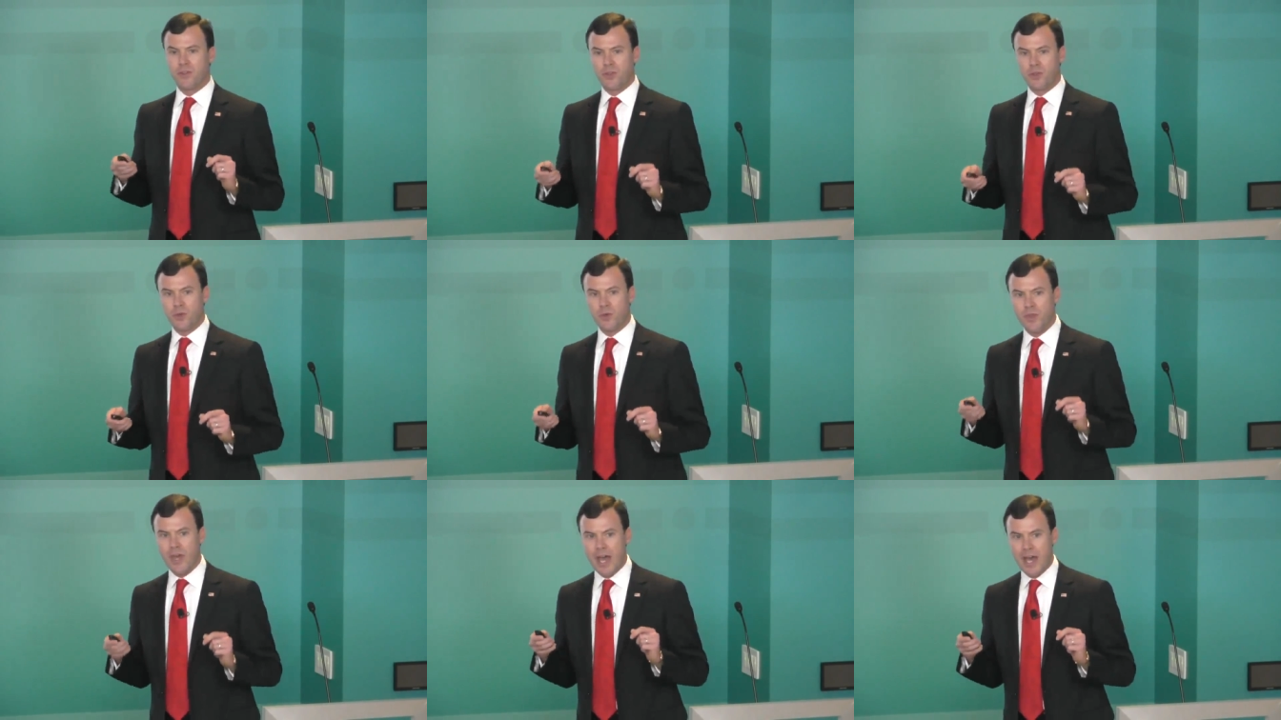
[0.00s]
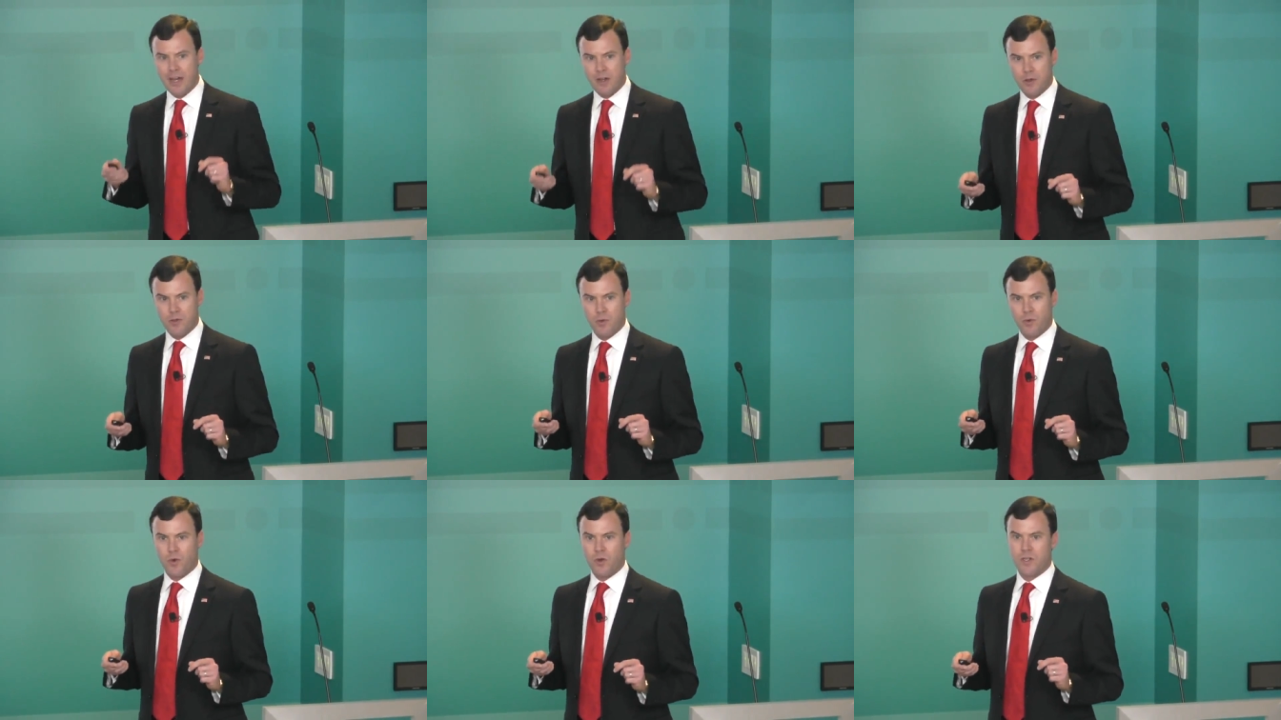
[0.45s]
to that
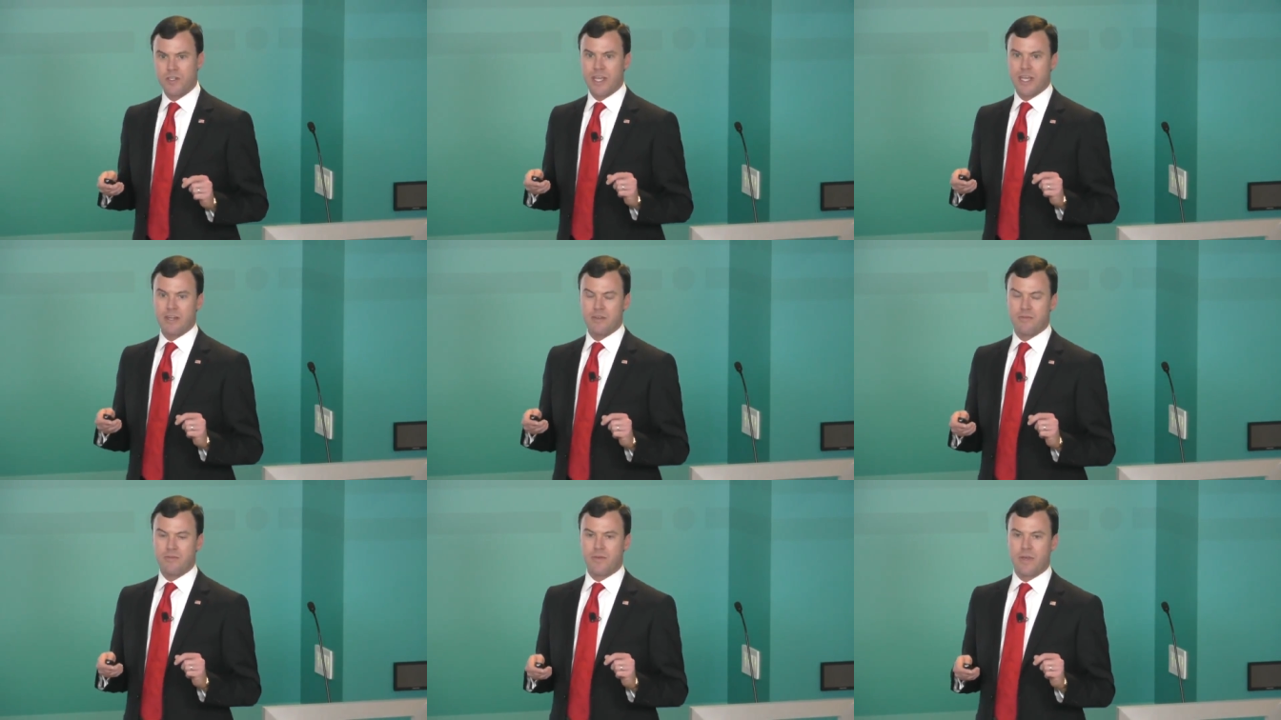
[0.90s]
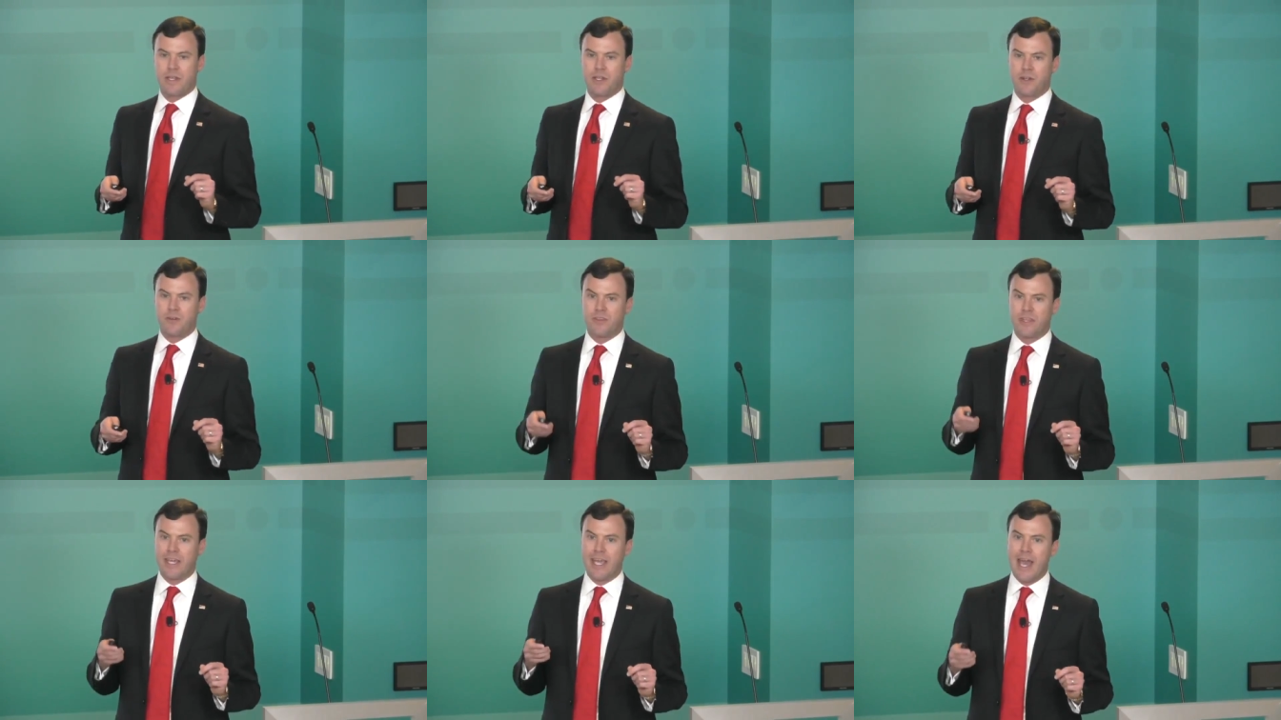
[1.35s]
authoritative
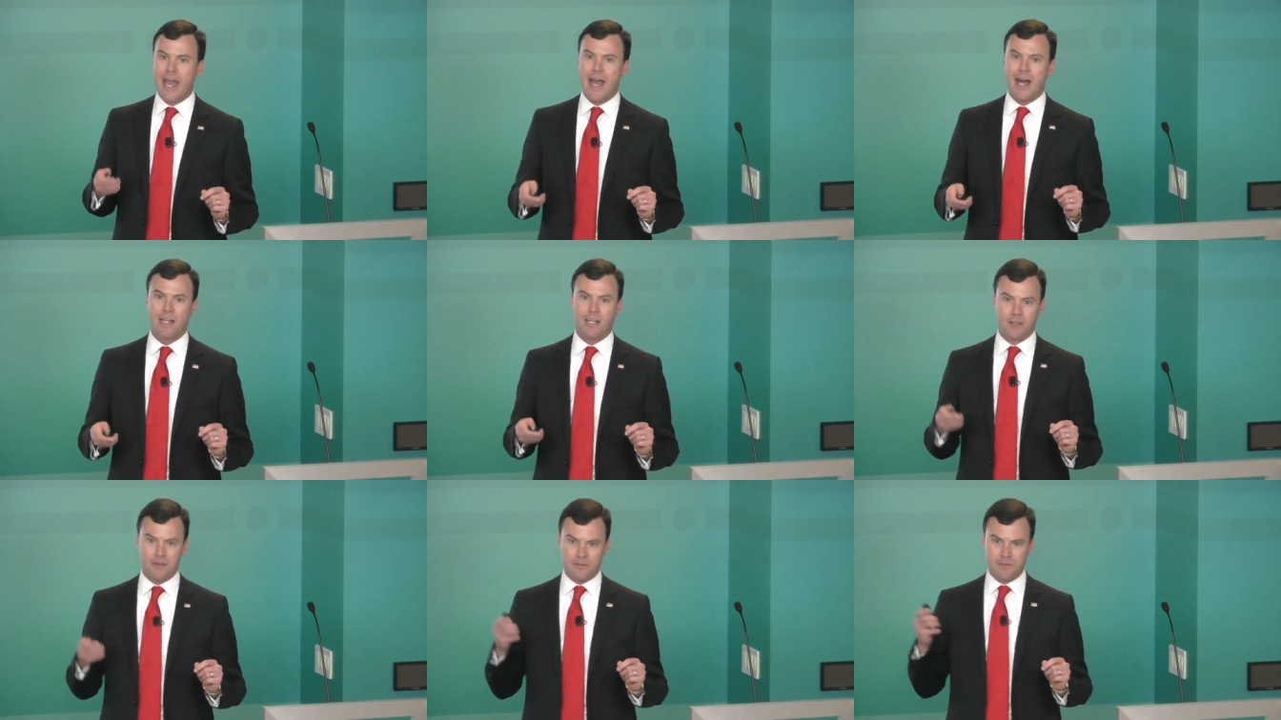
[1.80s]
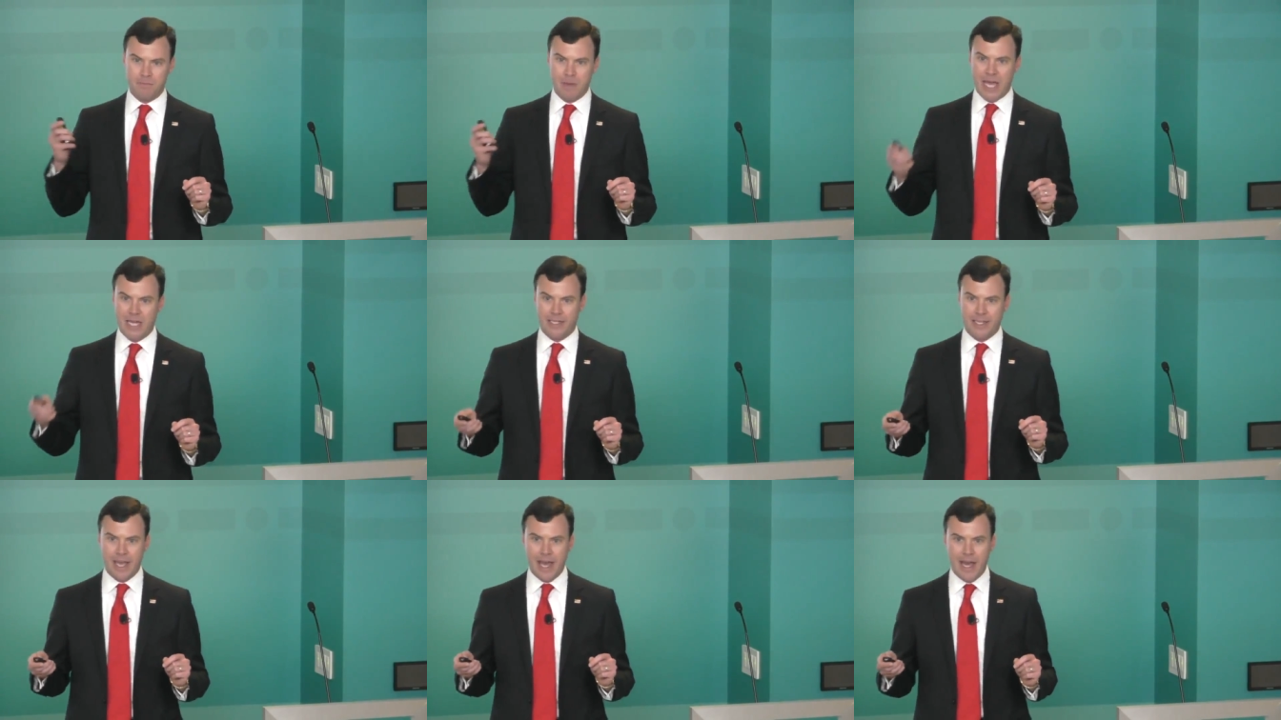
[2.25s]
figure, the caliph,
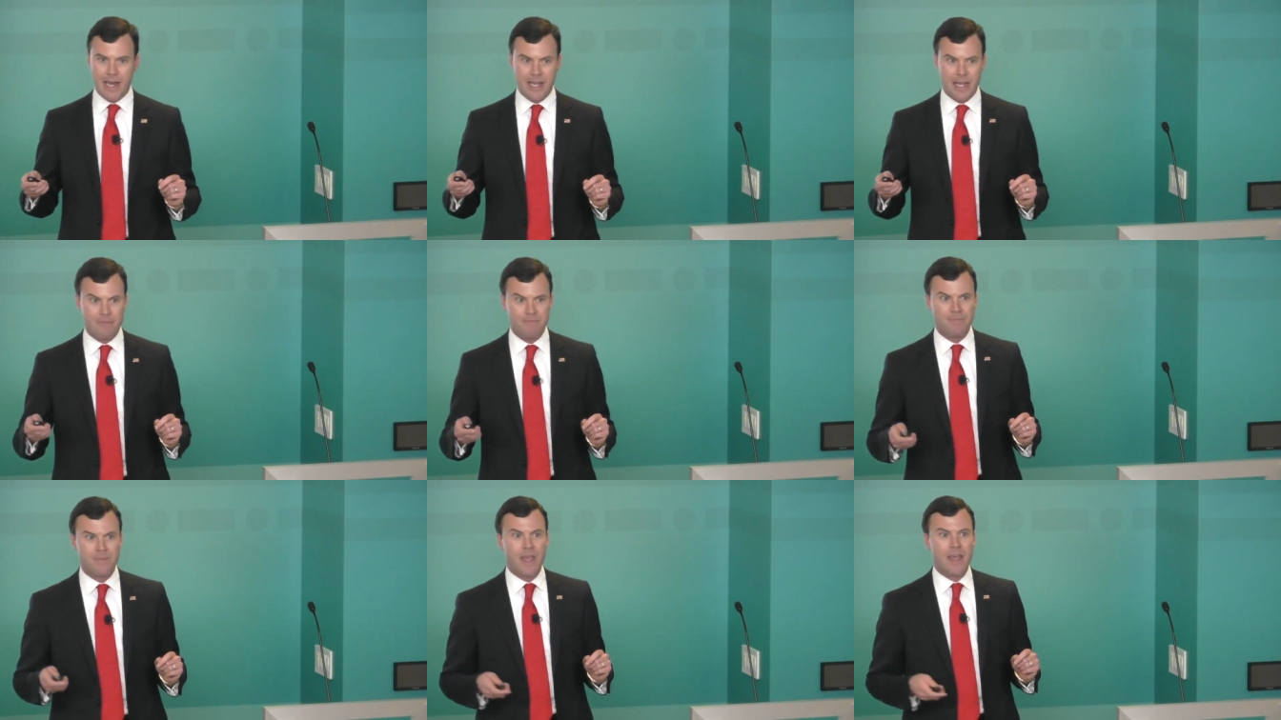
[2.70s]
Baghdadi.